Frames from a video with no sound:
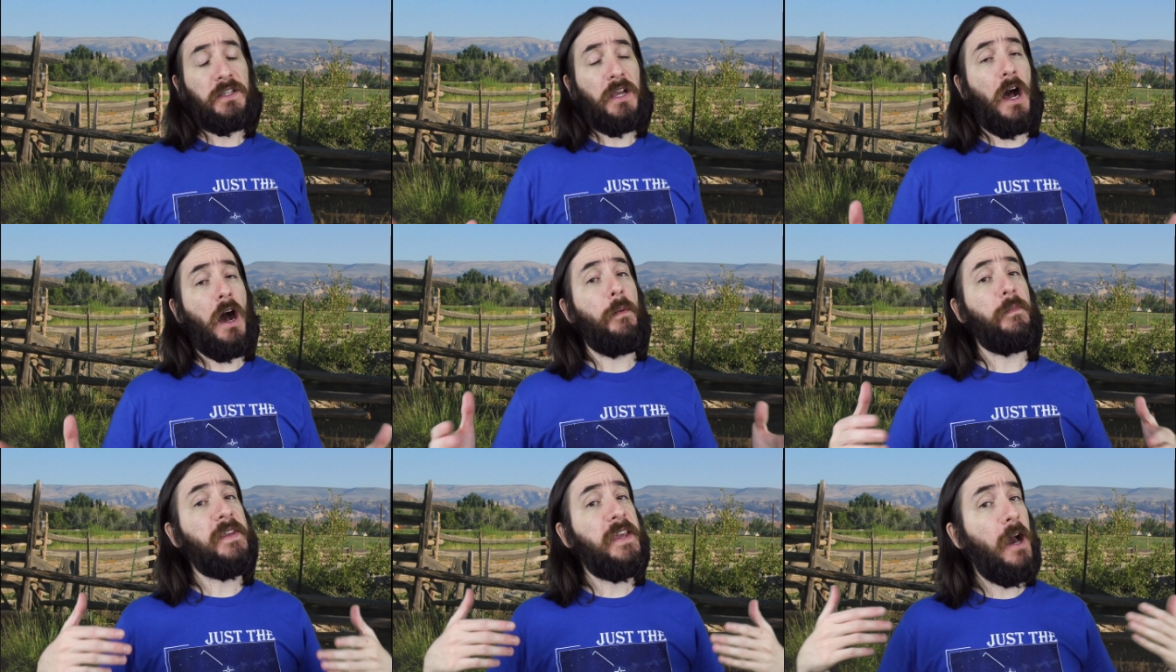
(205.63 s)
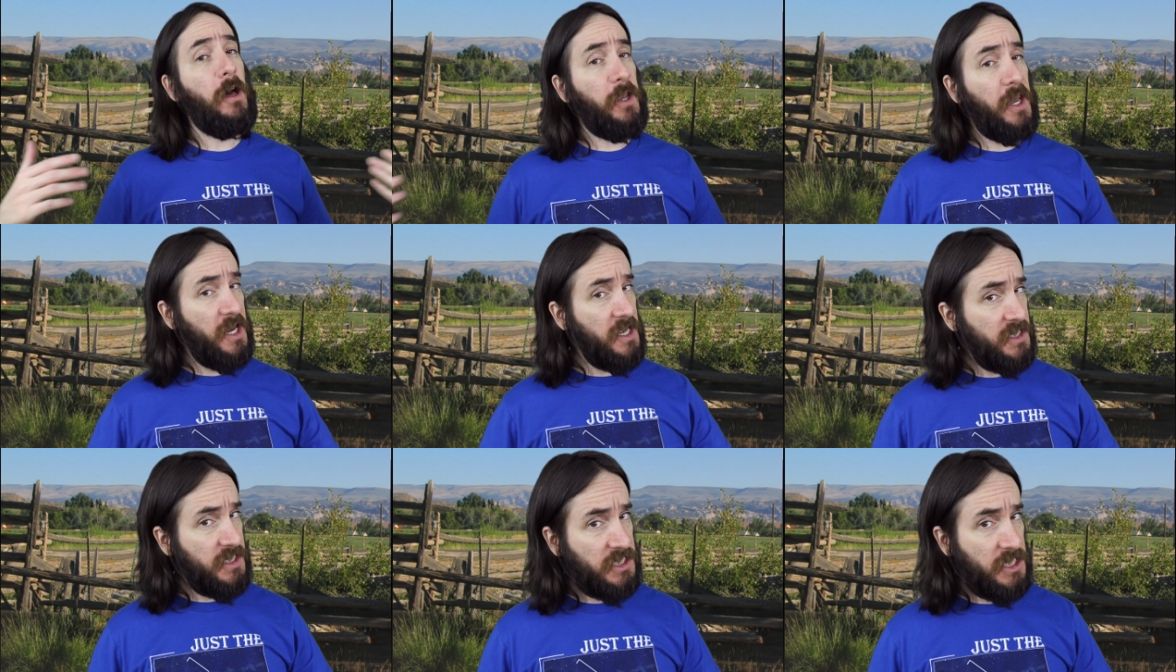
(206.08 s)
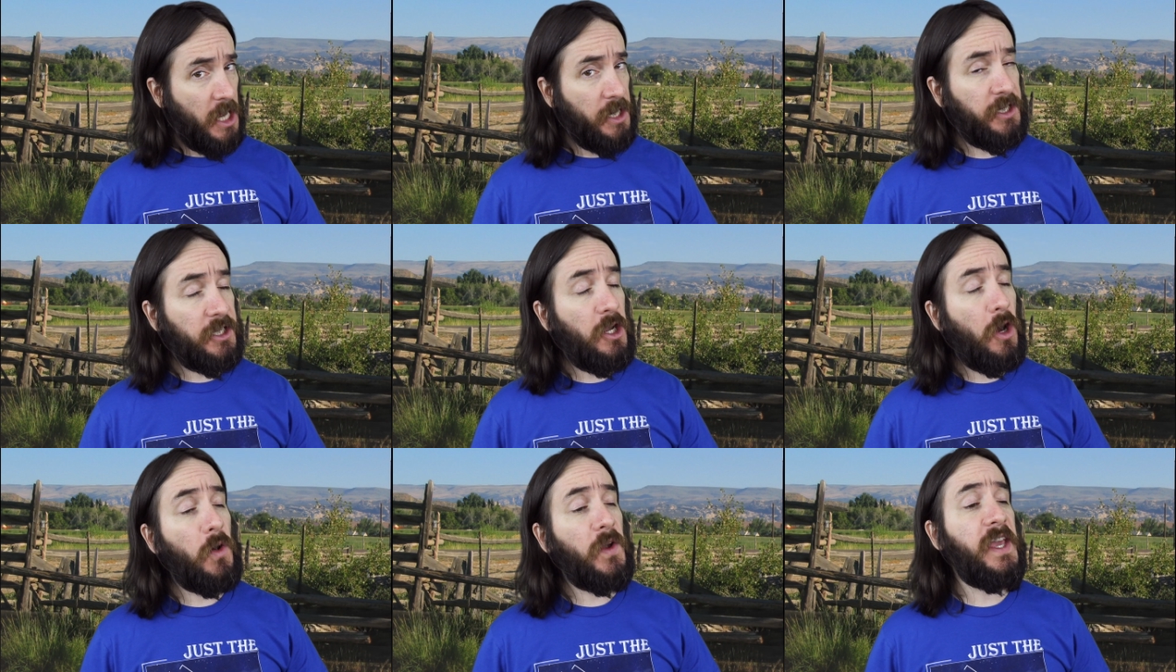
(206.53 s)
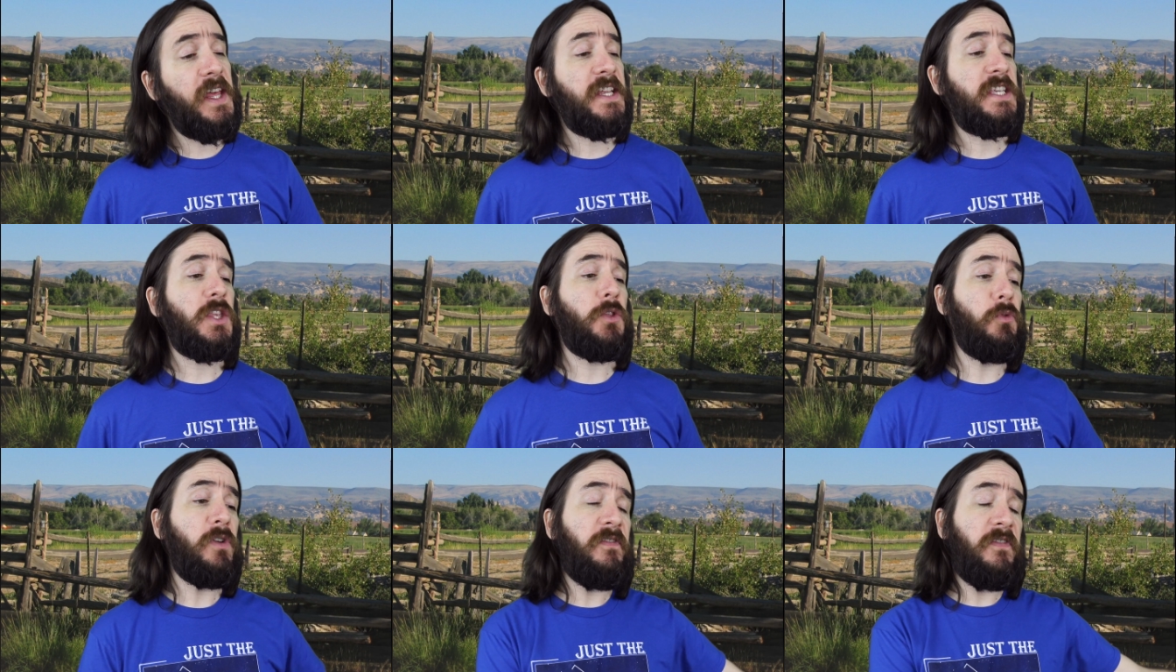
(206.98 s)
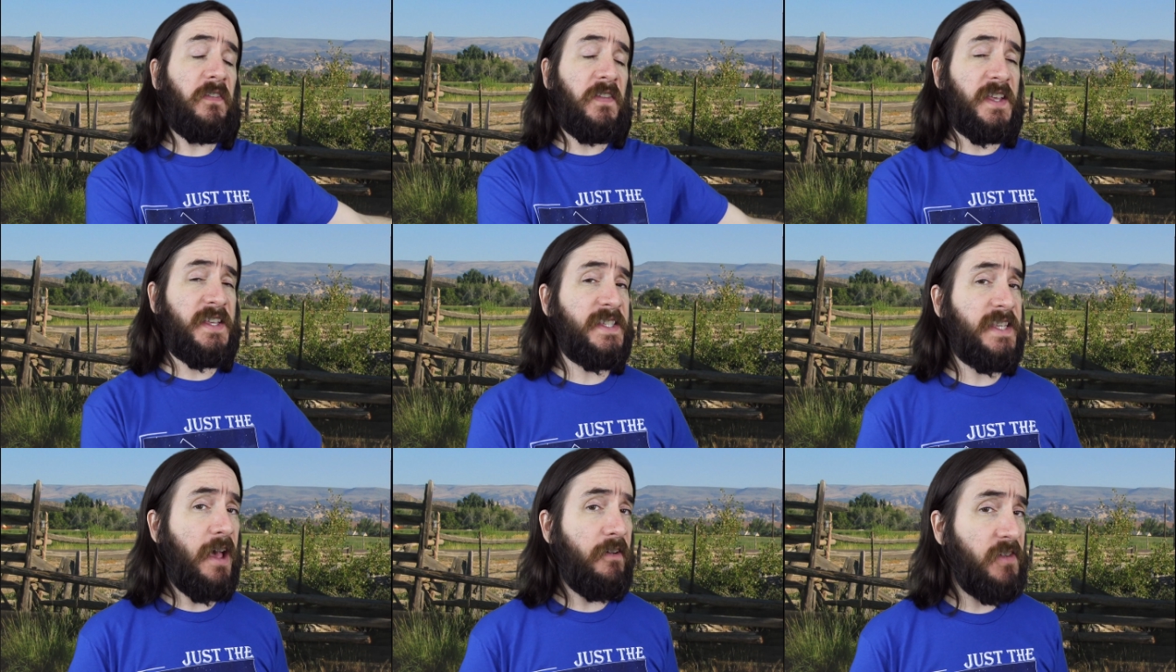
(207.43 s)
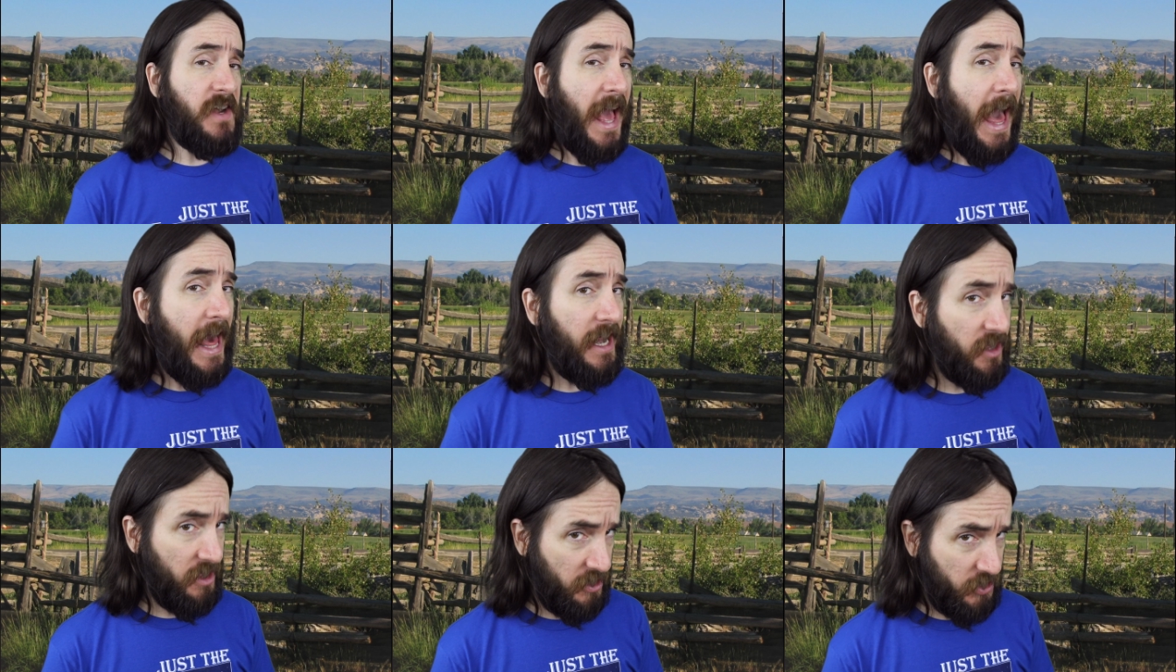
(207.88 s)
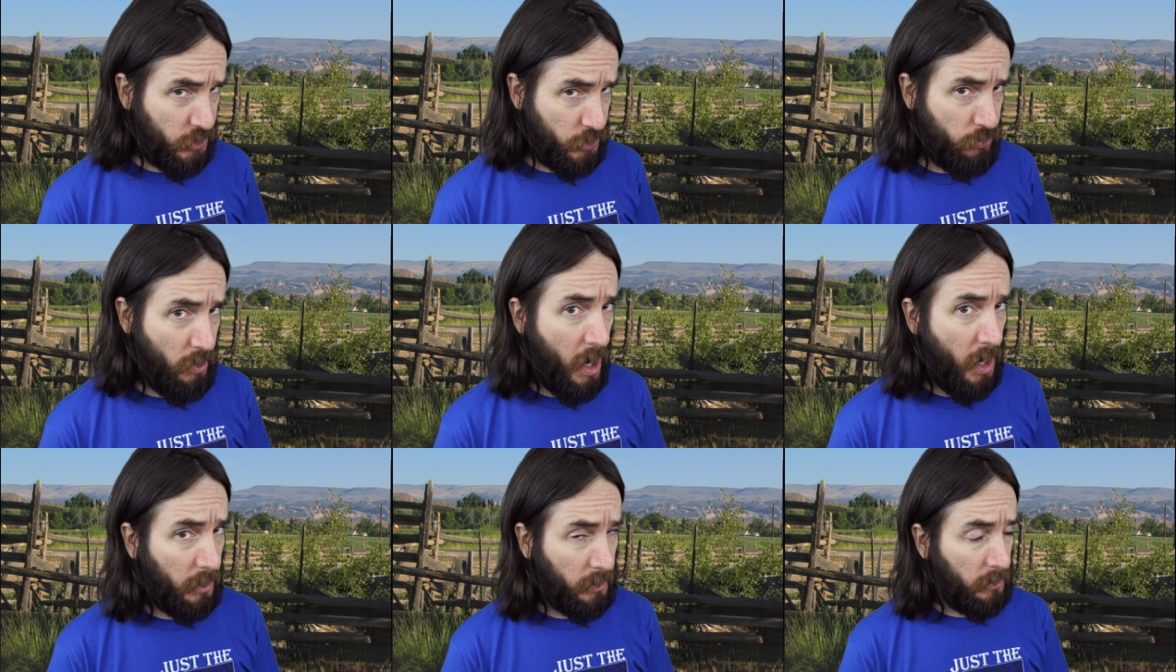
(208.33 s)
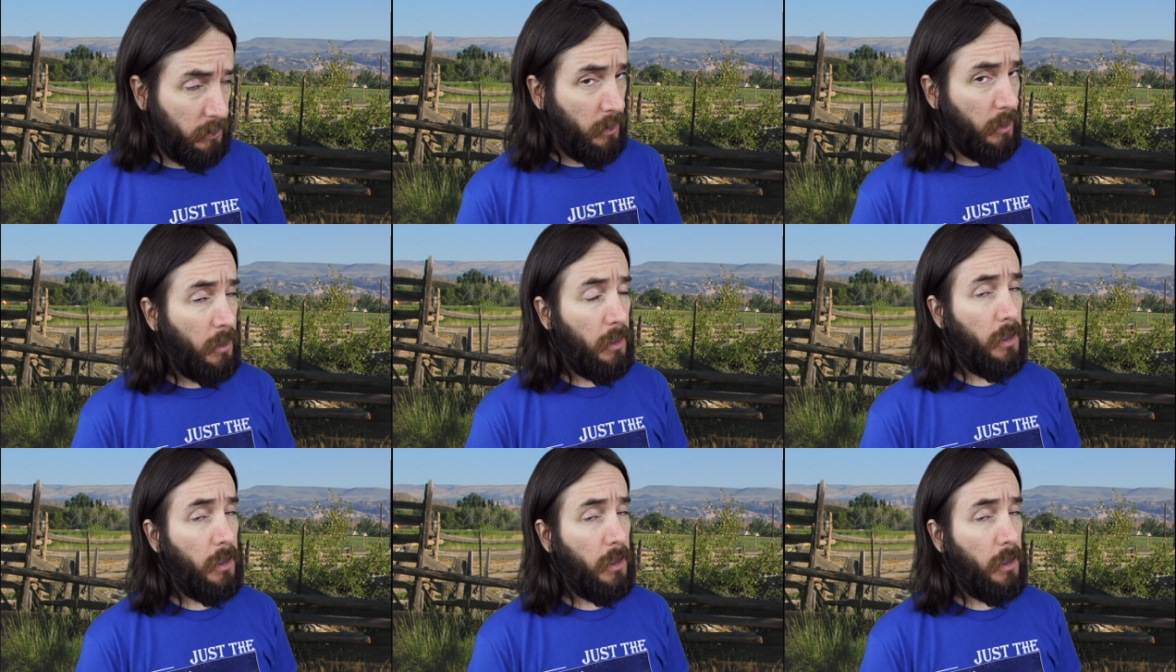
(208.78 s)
Tom yelled at his son to go get his .357 out of the truck.